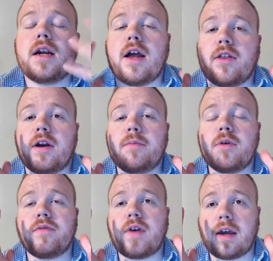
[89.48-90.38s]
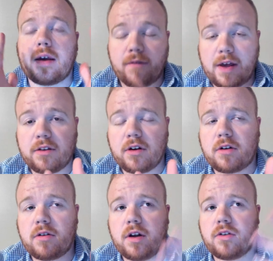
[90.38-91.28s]
Now, the number of valence
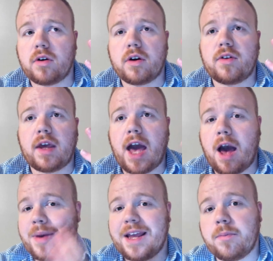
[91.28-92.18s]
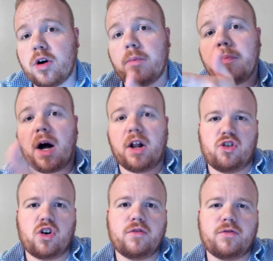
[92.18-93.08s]
electrons are going to see how many chemical bonds
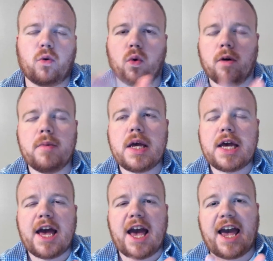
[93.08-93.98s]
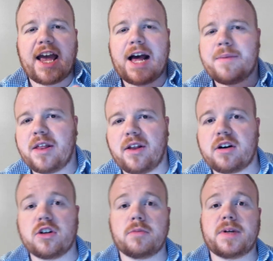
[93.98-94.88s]
are going to form and how many
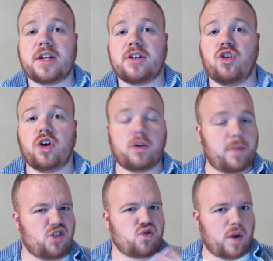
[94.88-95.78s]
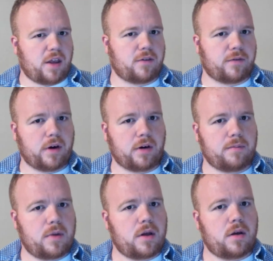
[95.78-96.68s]
electrons are potentially going to be transferred.
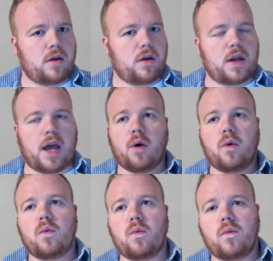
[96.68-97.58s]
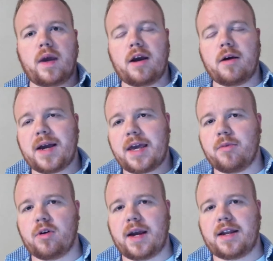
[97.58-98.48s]
Now, we care about
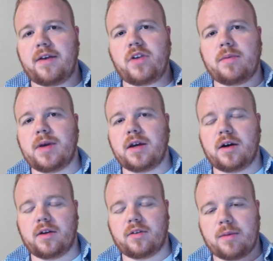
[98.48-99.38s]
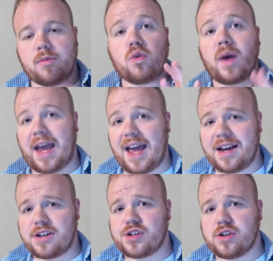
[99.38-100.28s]
chemical reactivity because chemical
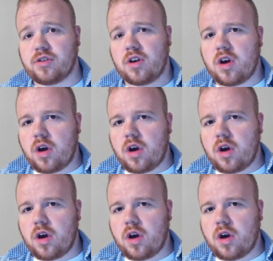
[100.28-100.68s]
reactions